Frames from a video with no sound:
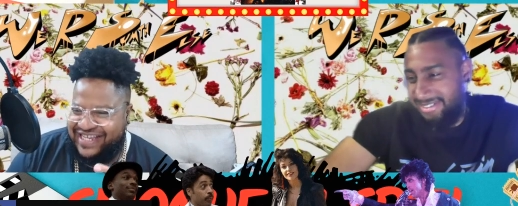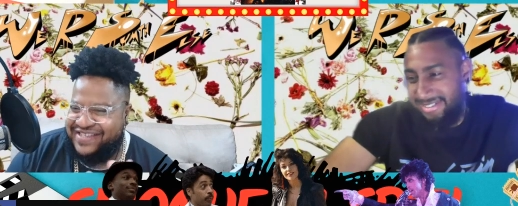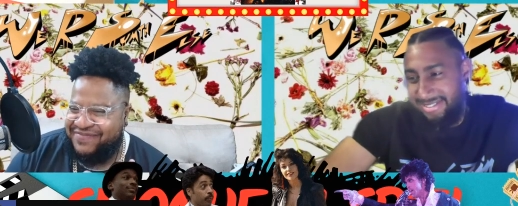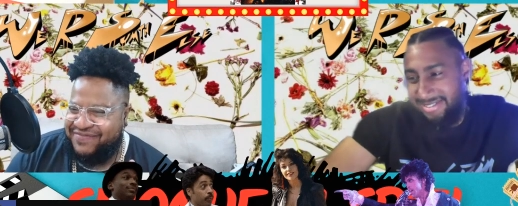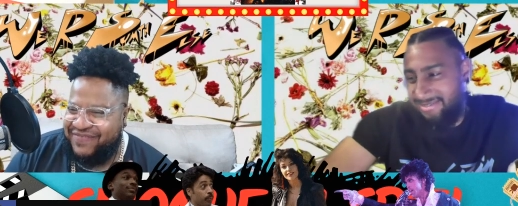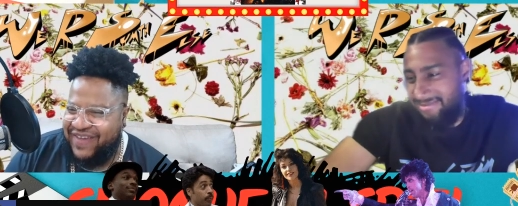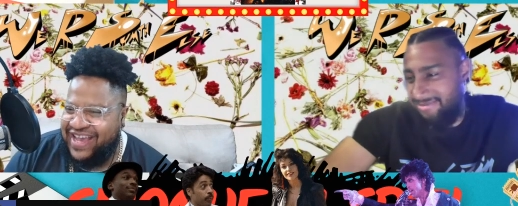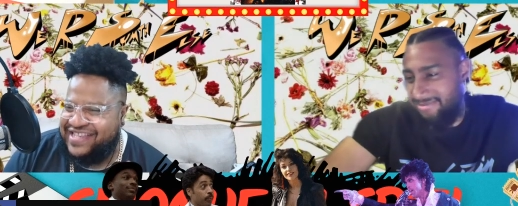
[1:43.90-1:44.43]

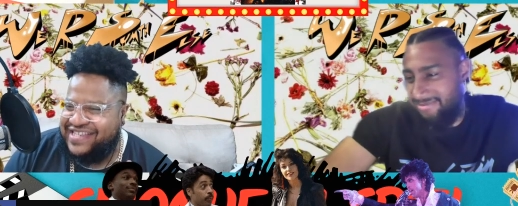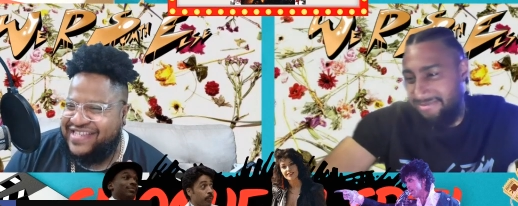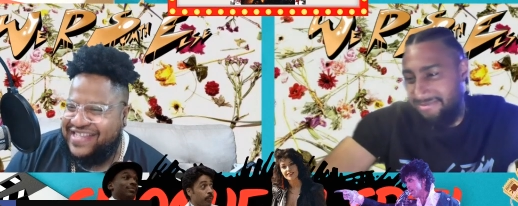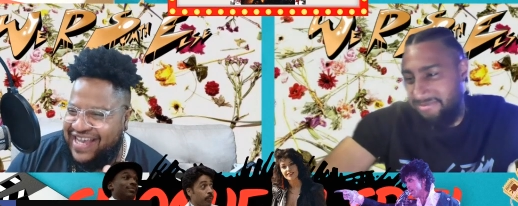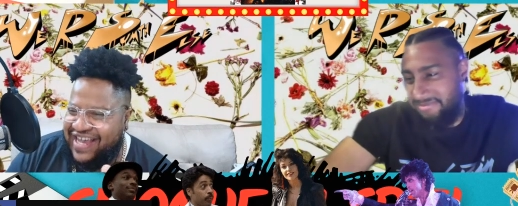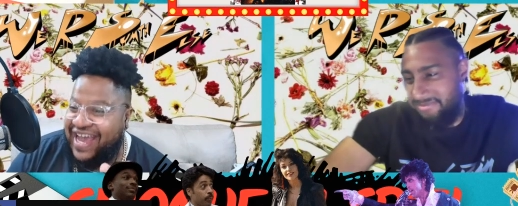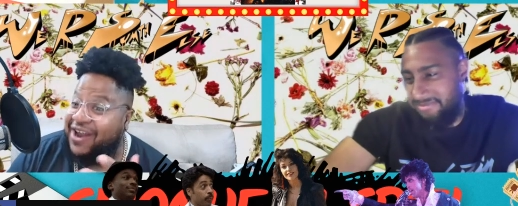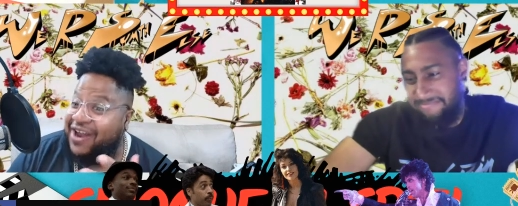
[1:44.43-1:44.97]
Speaker 1: face
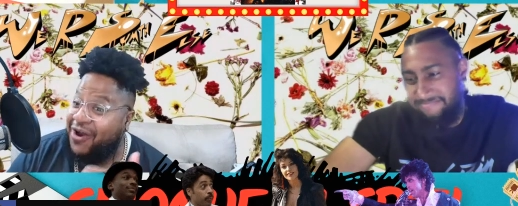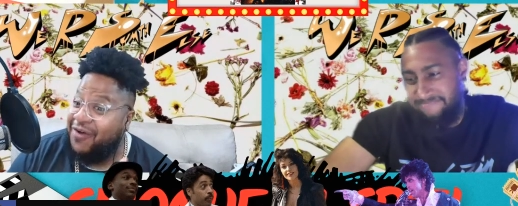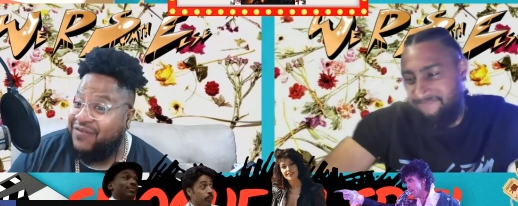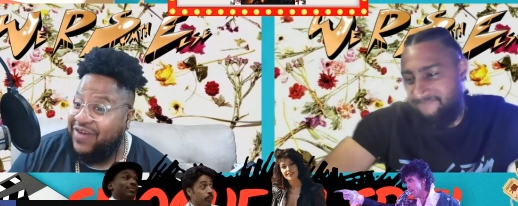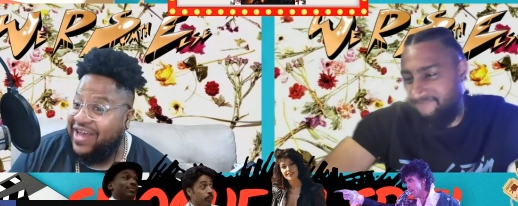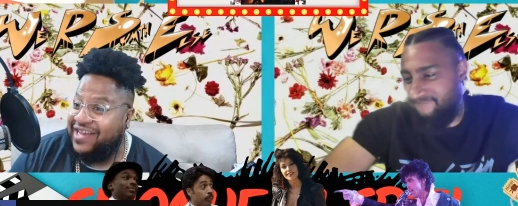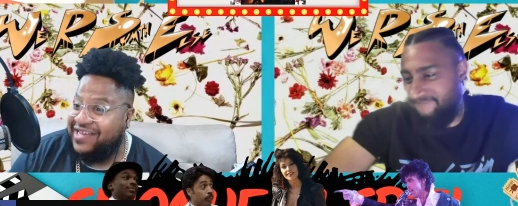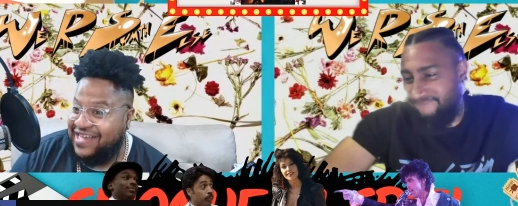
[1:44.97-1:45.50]
and her
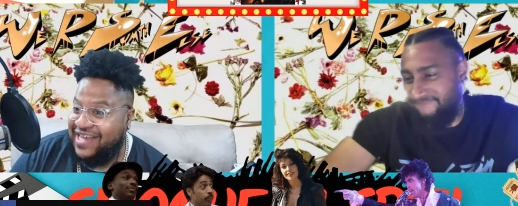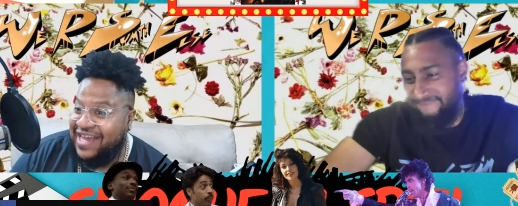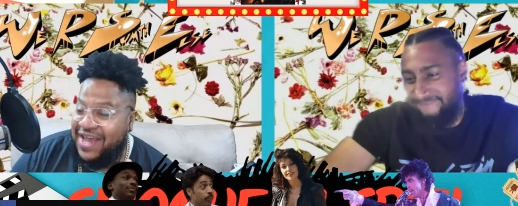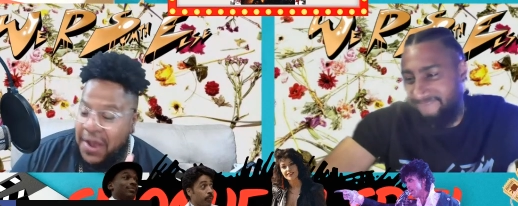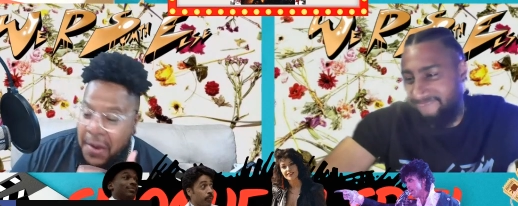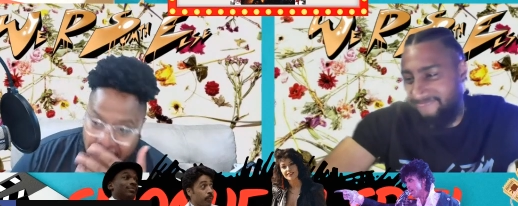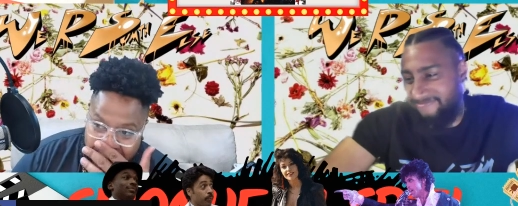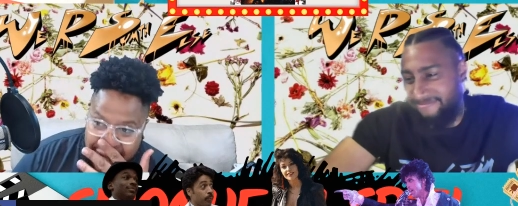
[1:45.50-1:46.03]
face
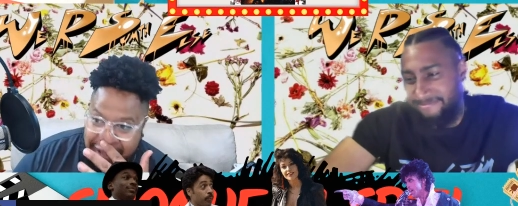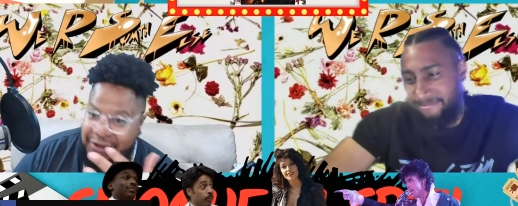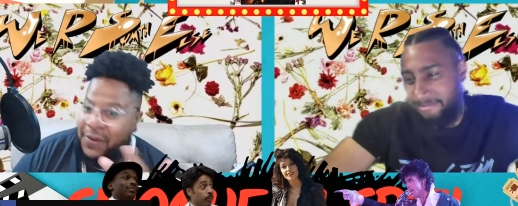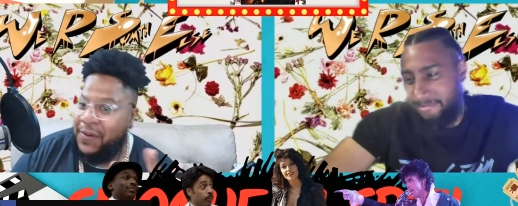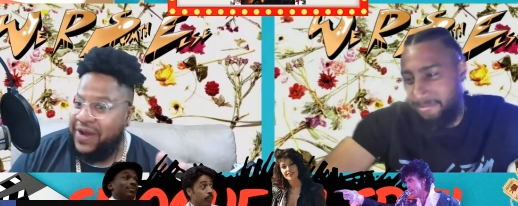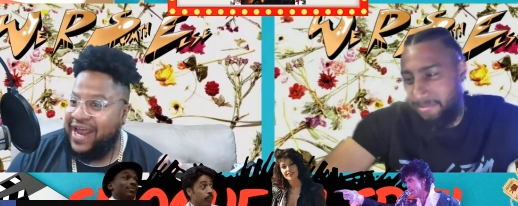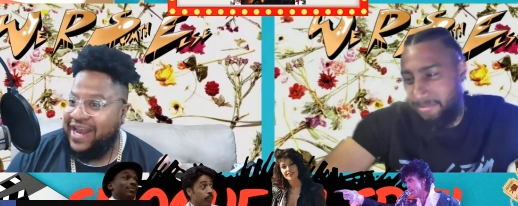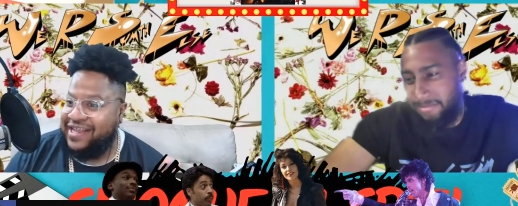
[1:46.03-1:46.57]
while they're
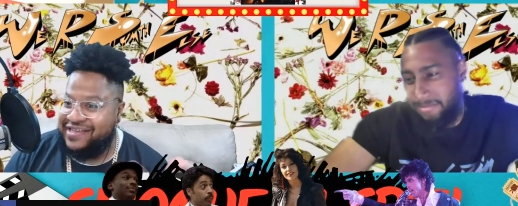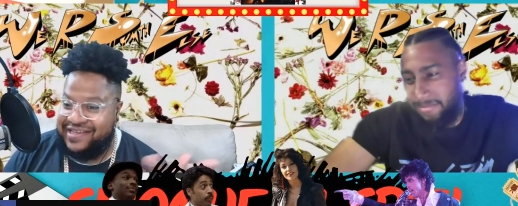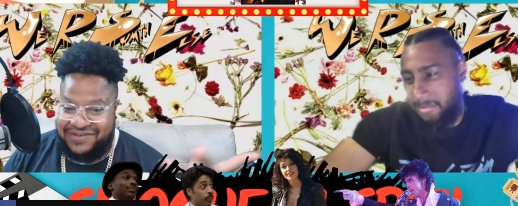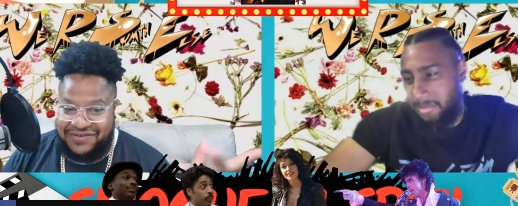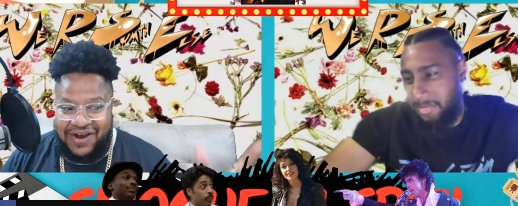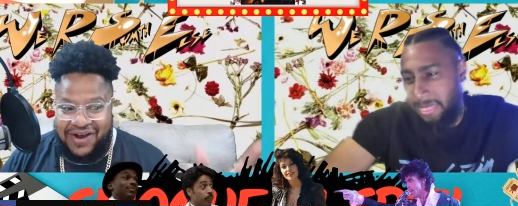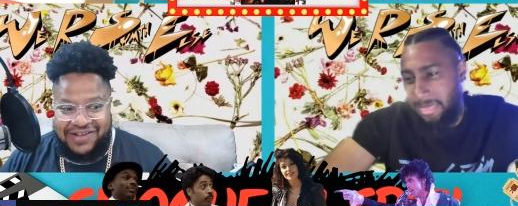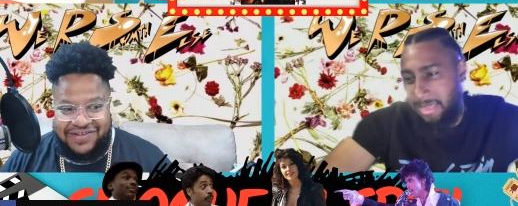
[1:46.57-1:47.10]
doing that is, is
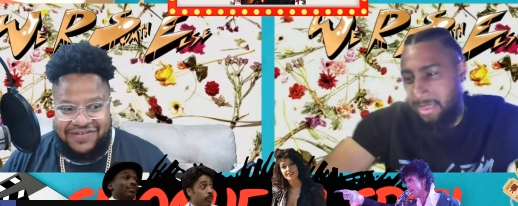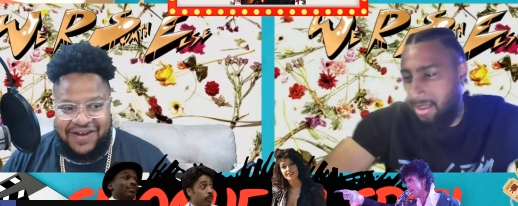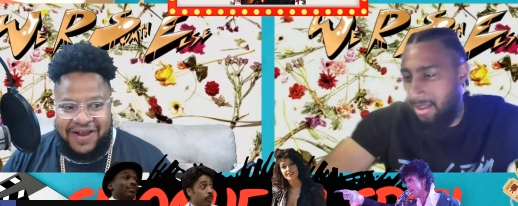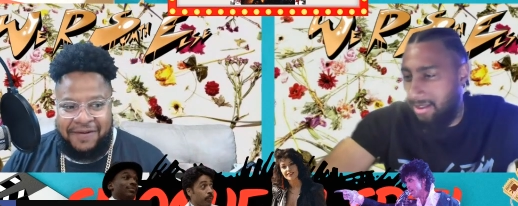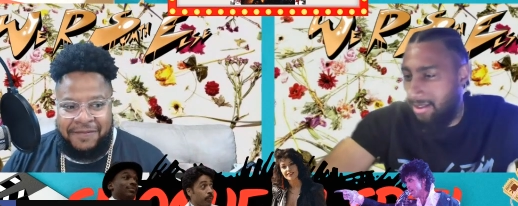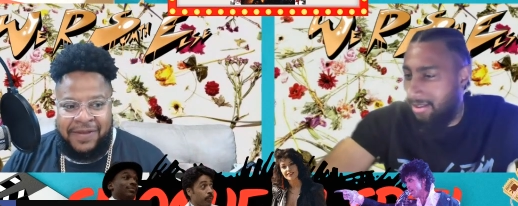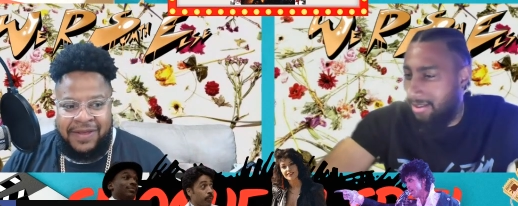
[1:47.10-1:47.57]
crazy, right?